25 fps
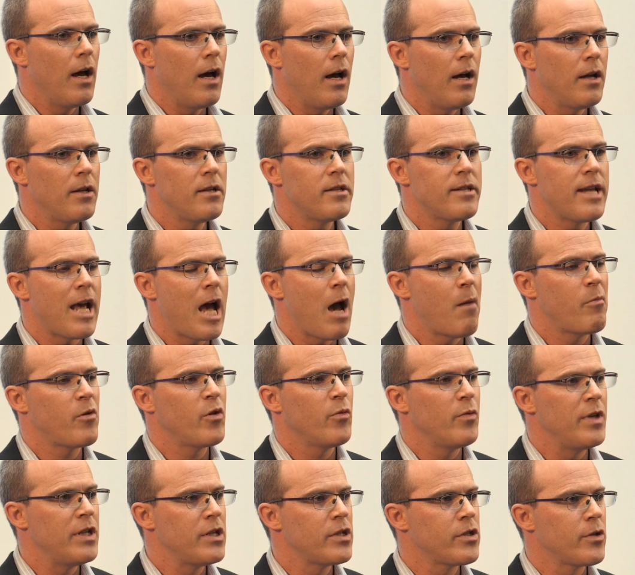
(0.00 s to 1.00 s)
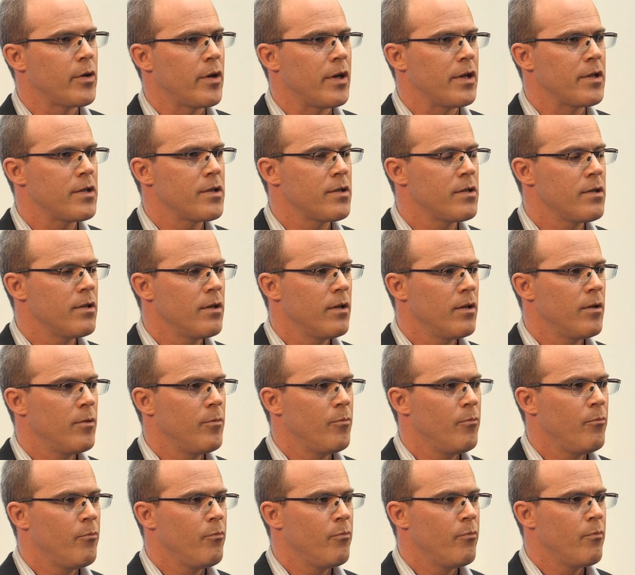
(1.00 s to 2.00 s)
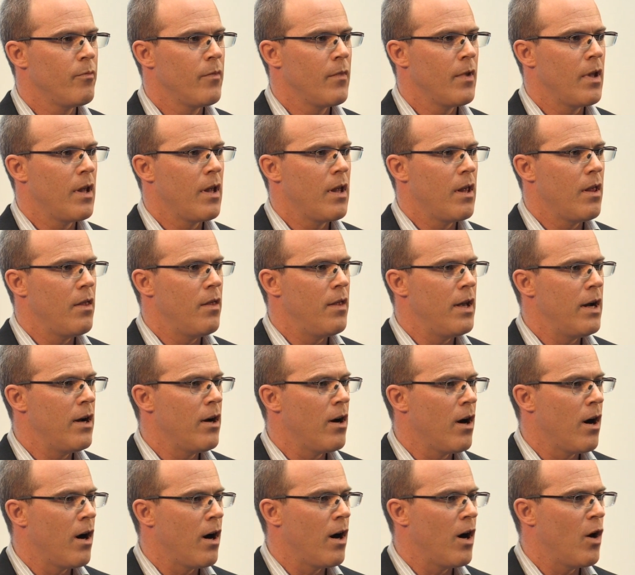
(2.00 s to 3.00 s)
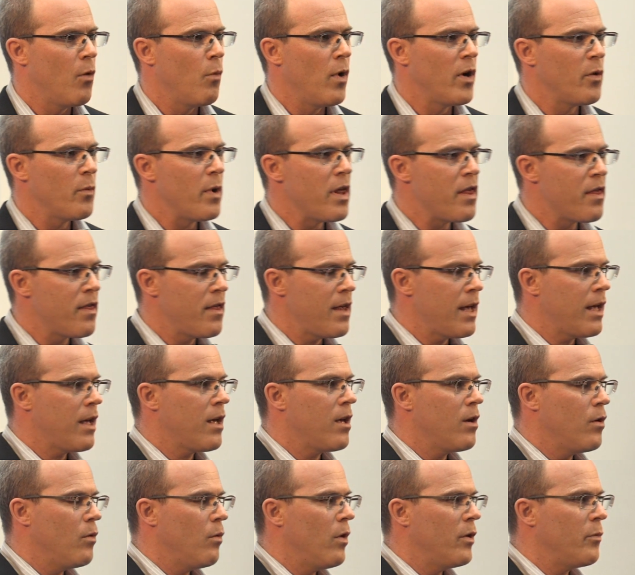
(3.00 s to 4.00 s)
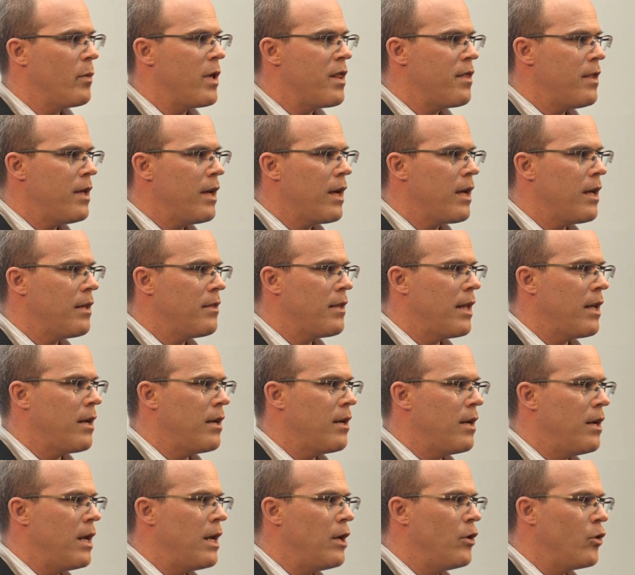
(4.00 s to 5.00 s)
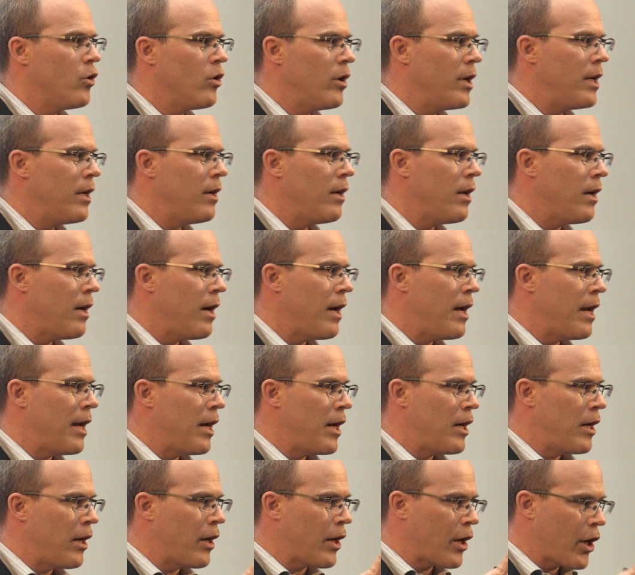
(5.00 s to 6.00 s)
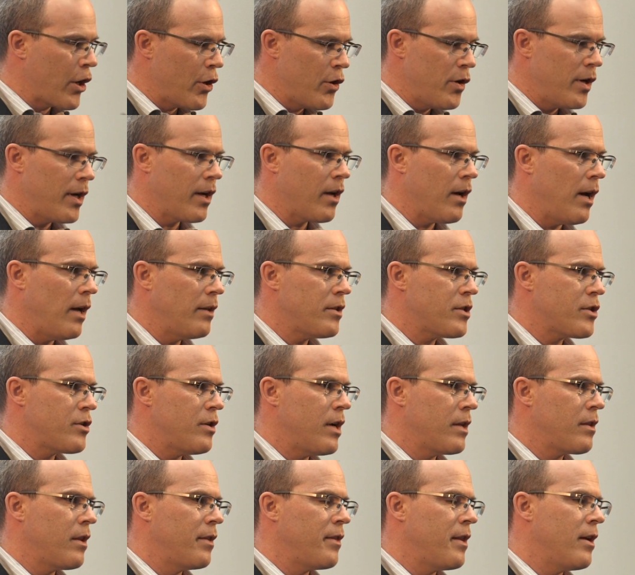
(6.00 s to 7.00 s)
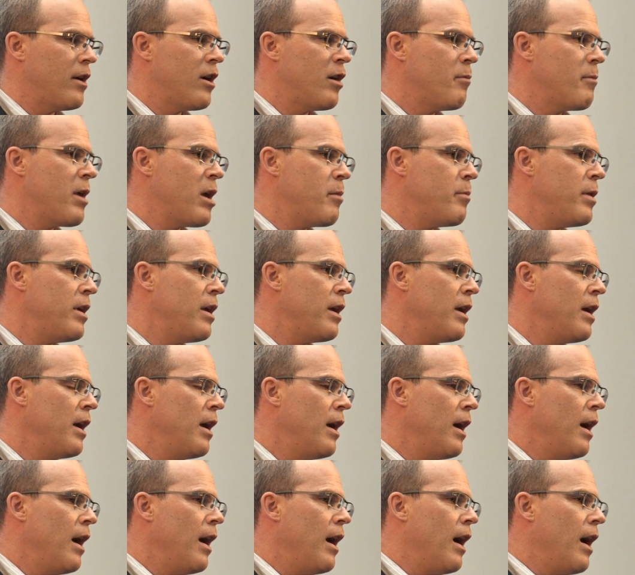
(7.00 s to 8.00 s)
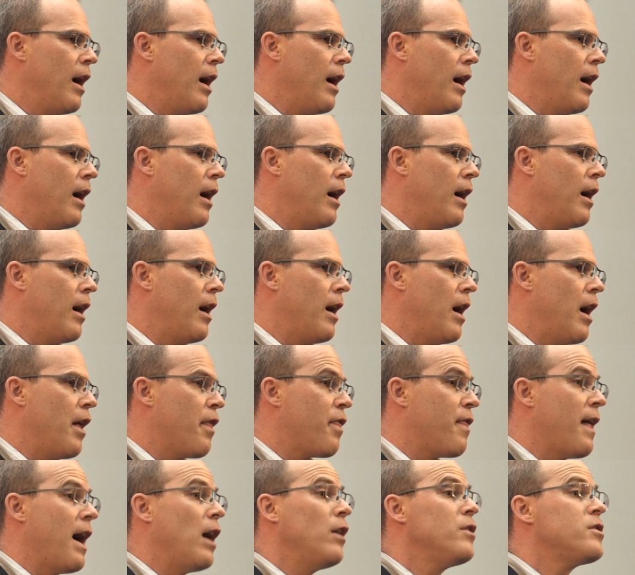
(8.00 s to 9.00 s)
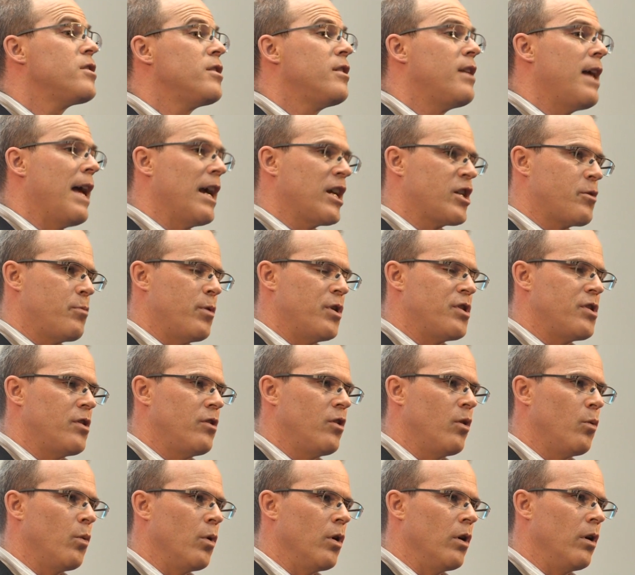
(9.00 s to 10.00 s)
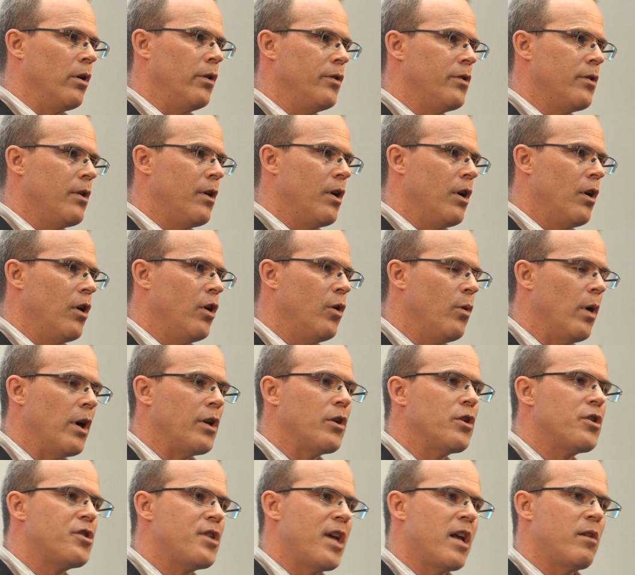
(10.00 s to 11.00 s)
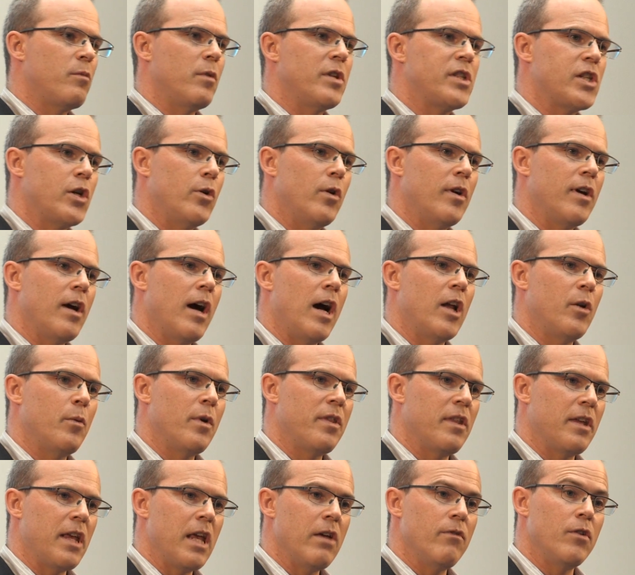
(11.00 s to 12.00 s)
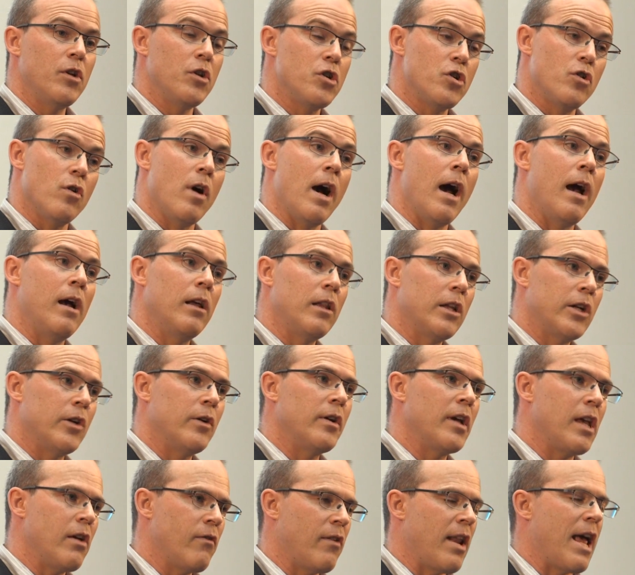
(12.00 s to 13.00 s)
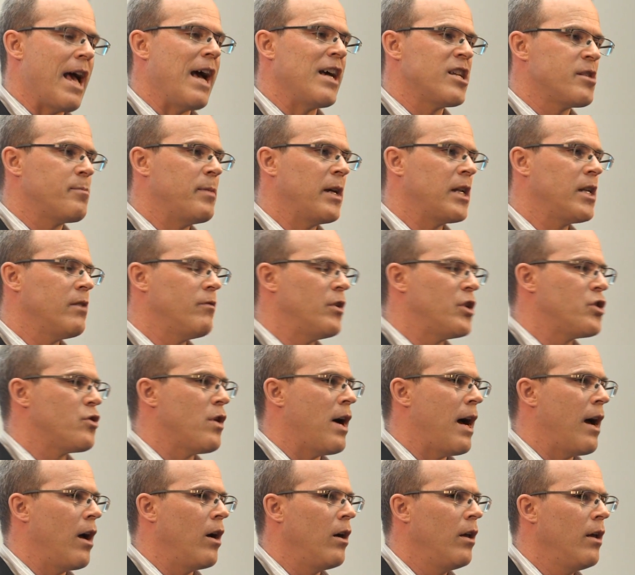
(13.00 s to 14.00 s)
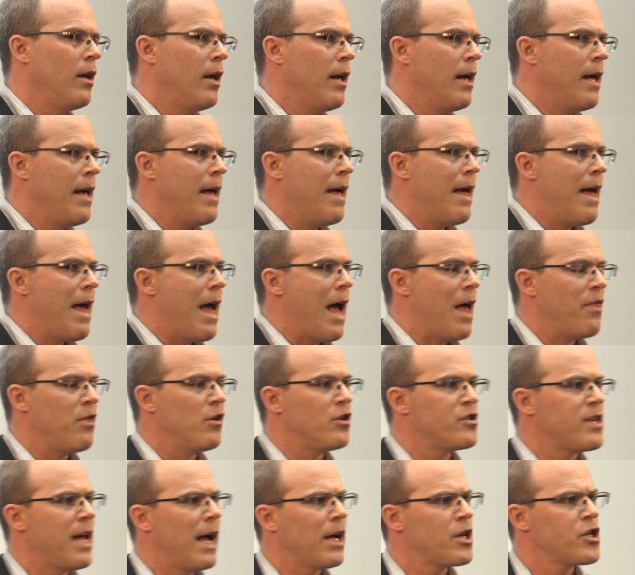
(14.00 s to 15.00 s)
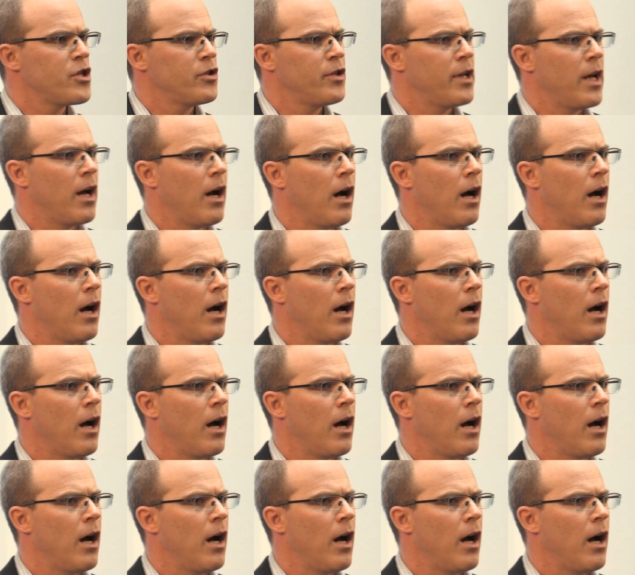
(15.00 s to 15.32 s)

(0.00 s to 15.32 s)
untapped resource. There are, when we think that in our current construct that there are maybe 1,000 experts in the world who understand what's going on with a given trial or a given aspect of a trial, and there's actually